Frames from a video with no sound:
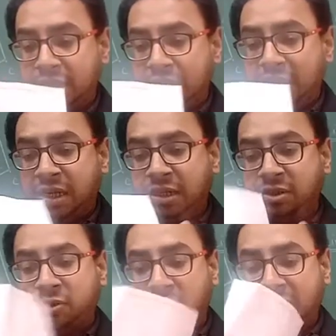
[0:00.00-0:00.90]
It
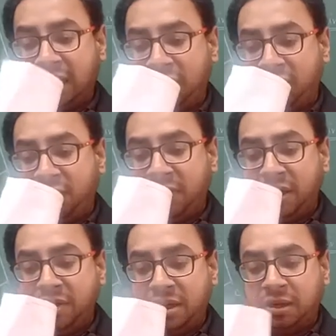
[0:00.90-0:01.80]
is rotating
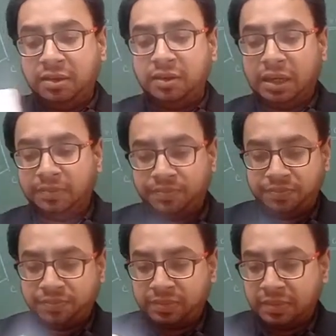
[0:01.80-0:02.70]
very clearly.
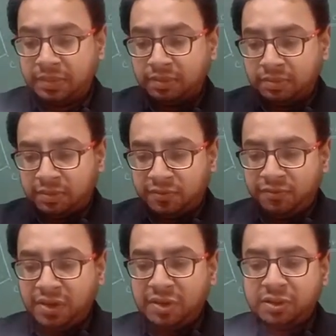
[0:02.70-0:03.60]

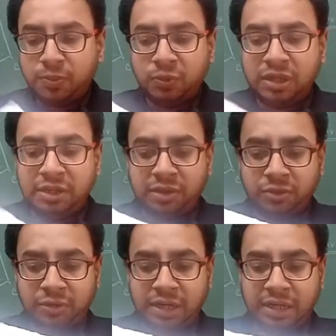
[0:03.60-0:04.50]
Very smoothly it is
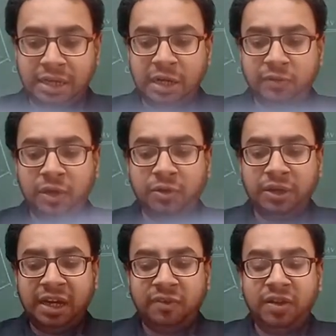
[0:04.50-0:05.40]
rotating. It will rotate very